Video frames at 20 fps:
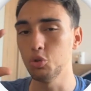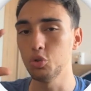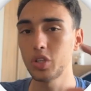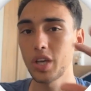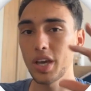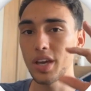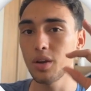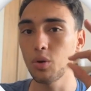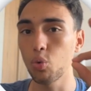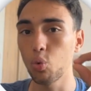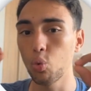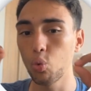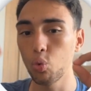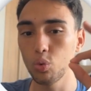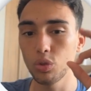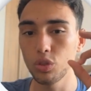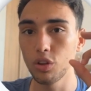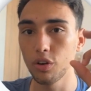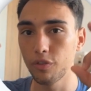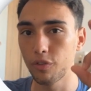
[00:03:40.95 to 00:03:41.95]
You take
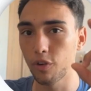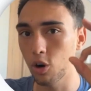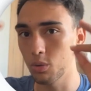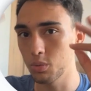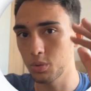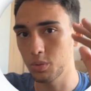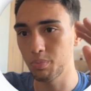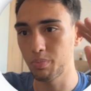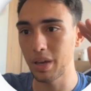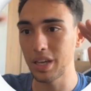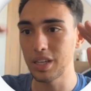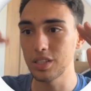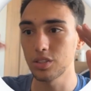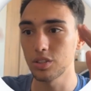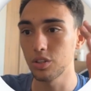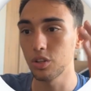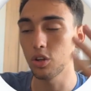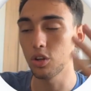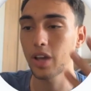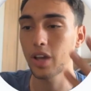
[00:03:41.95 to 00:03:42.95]
the verbs based
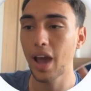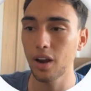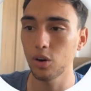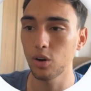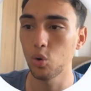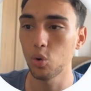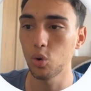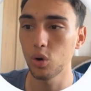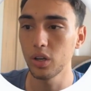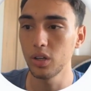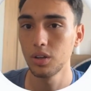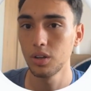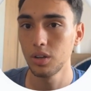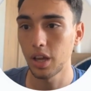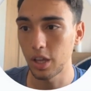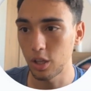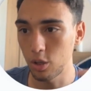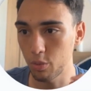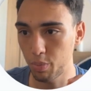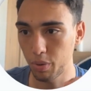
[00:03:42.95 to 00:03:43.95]
on their category
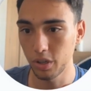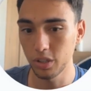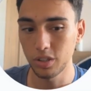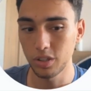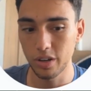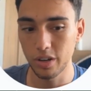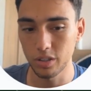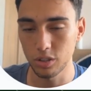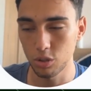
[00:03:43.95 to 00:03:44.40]
and you put it there.